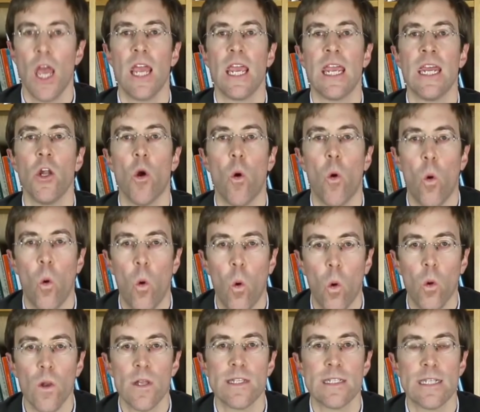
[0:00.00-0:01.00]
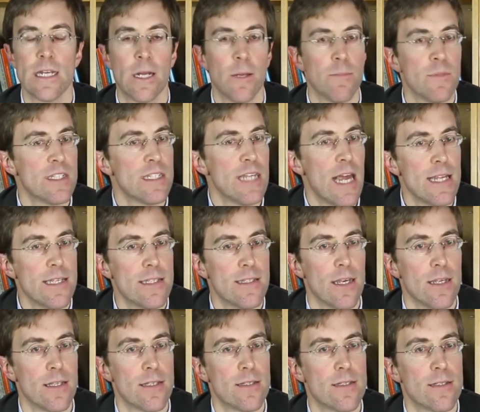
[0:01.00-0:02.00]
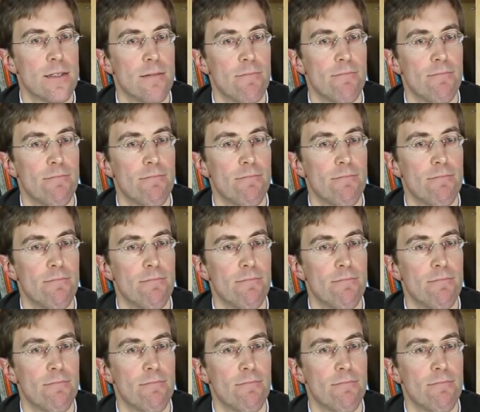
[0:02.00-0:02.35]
in all circumstances.